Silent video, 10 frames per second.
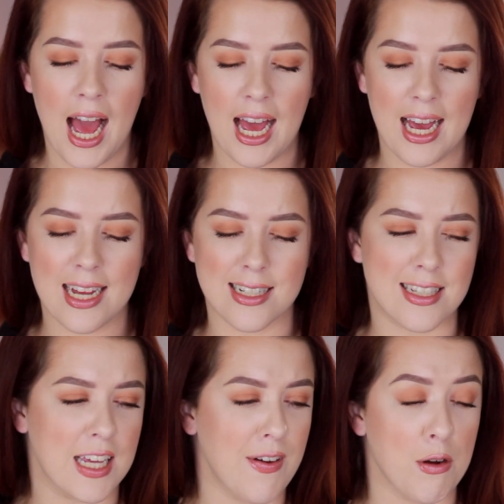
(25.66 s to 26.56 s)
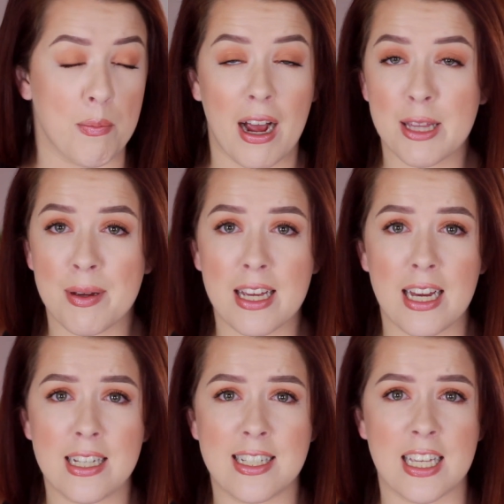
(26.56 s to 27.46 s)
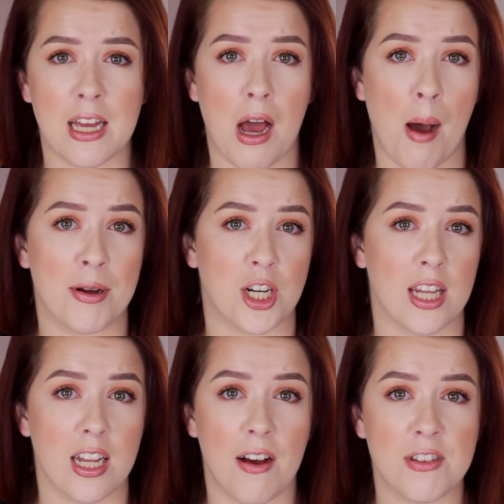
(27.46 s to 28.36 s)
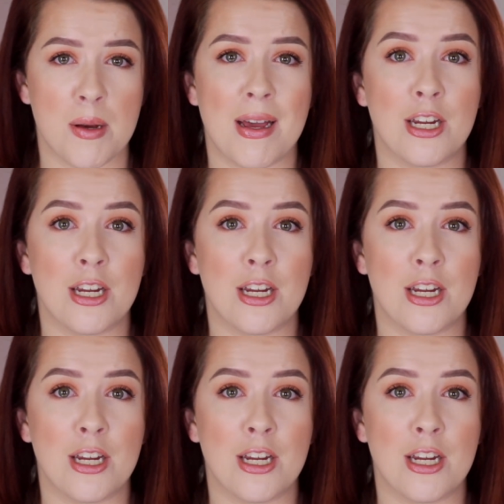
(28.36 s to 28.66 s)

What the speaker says: and see if I would buy them again, see how much I love them,